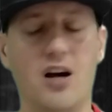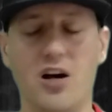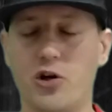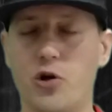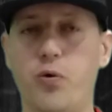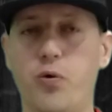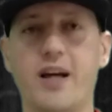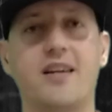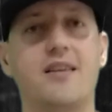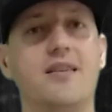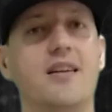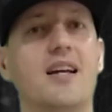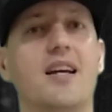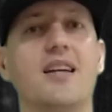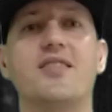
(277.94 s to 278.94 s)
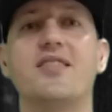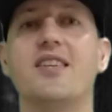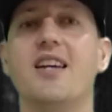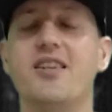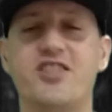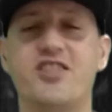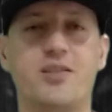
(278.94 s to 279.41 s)
quickness,
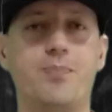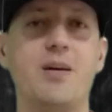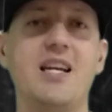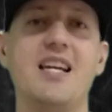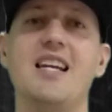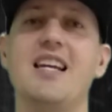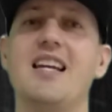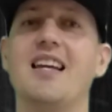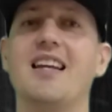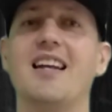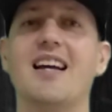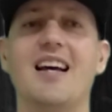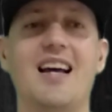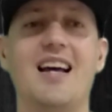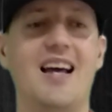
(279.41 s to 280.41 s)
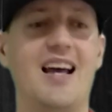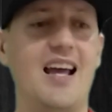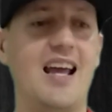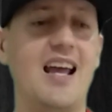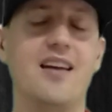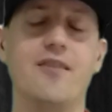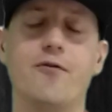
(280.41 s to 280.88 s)
speed,
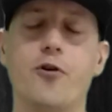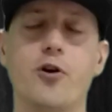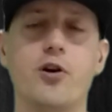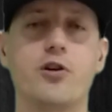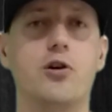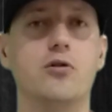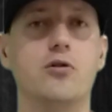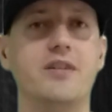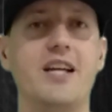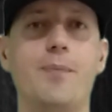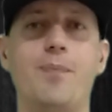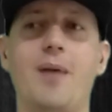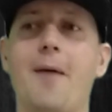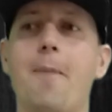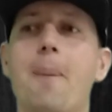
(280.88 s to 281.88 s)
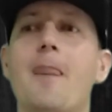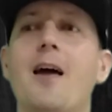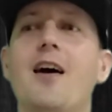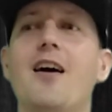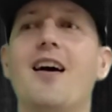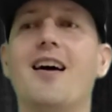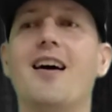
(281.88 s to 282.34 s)
and vertical leap. And
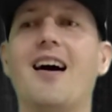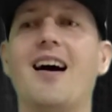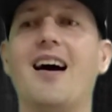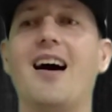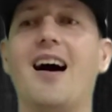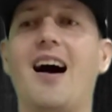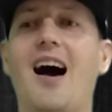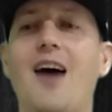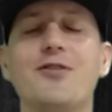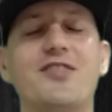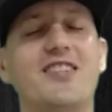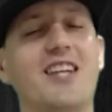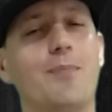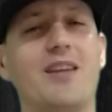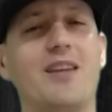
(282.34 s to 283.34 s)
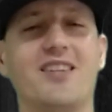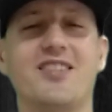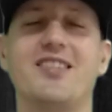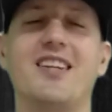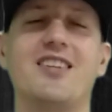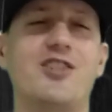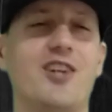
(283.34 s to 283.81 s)
I was thinking about
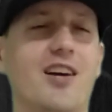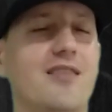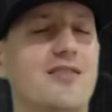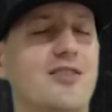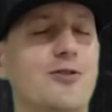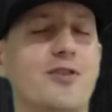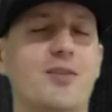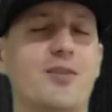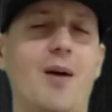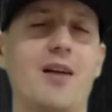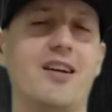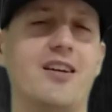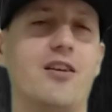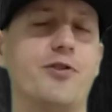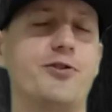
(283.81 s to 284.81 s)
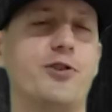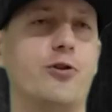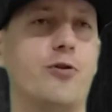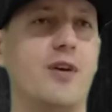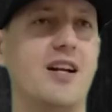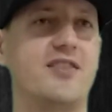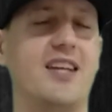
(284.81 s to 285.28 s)
this, like, should I do this about like also
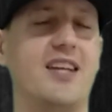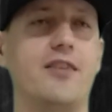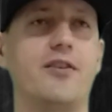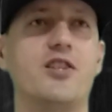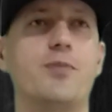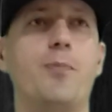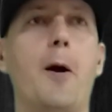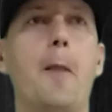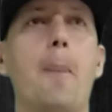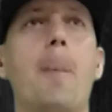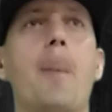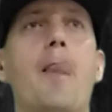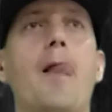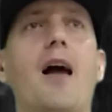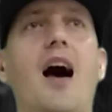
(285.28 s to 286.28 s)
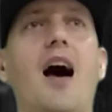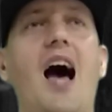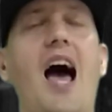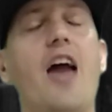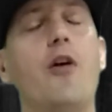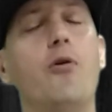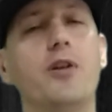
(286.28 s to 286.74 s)
greatest athletes? But
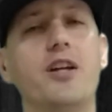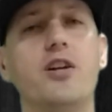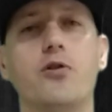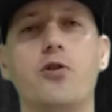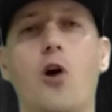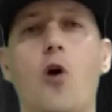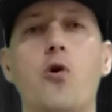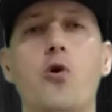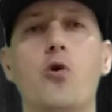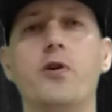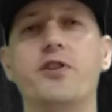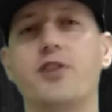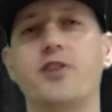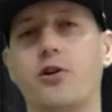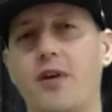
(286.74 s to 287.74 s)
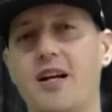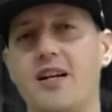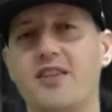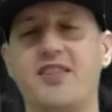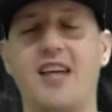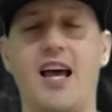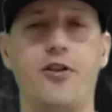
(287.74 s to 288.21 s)
I don't know who is the
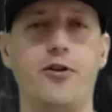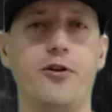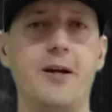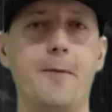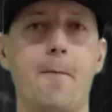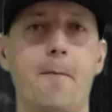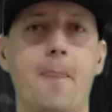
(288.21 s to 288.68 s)
greatest athlete